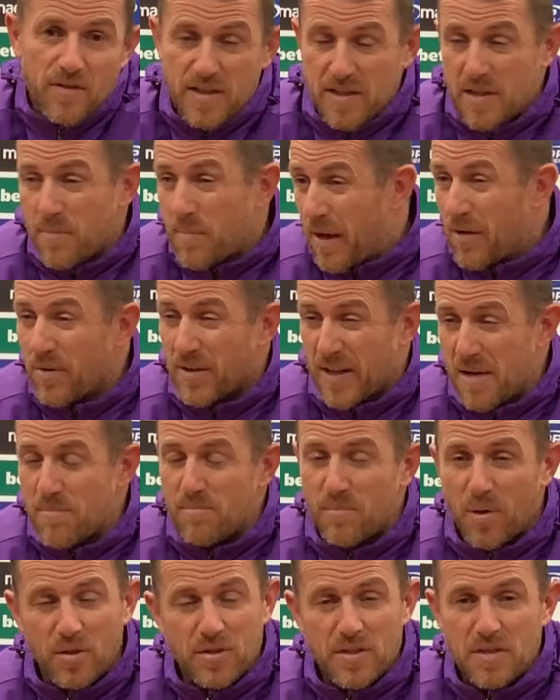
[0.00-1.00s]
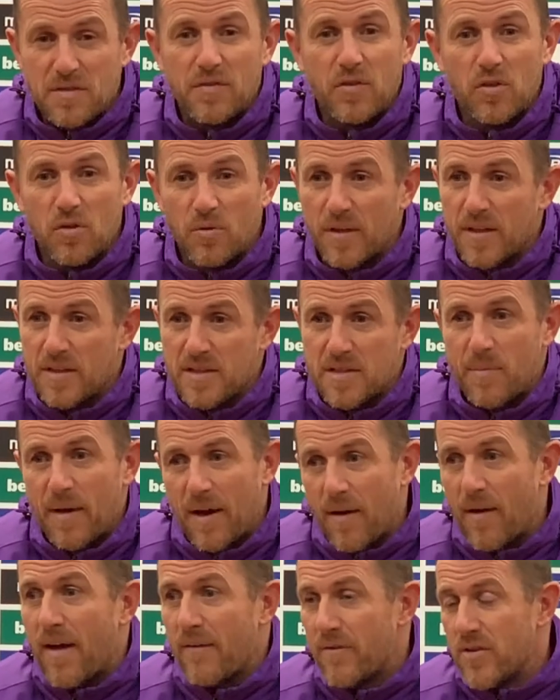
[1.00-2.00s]
It's about getting bodies forward. And it's
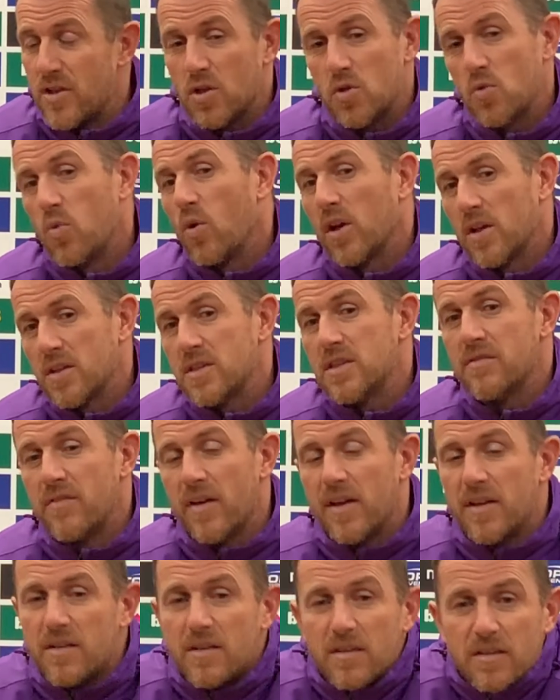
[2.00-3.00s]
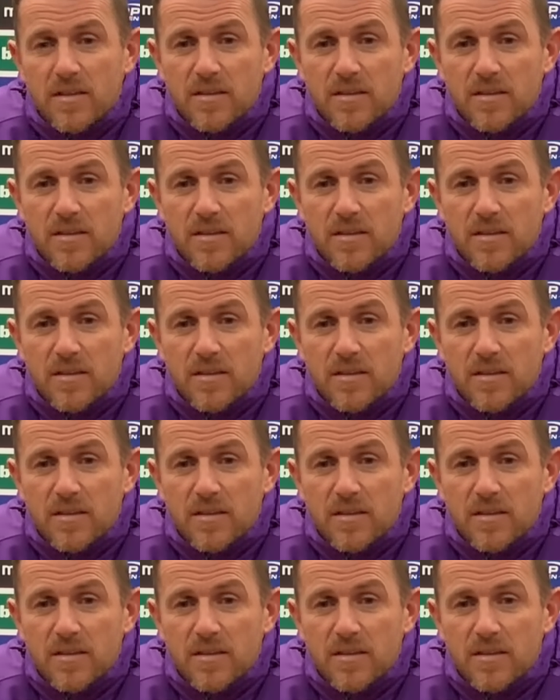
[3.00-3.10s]
about having the quality then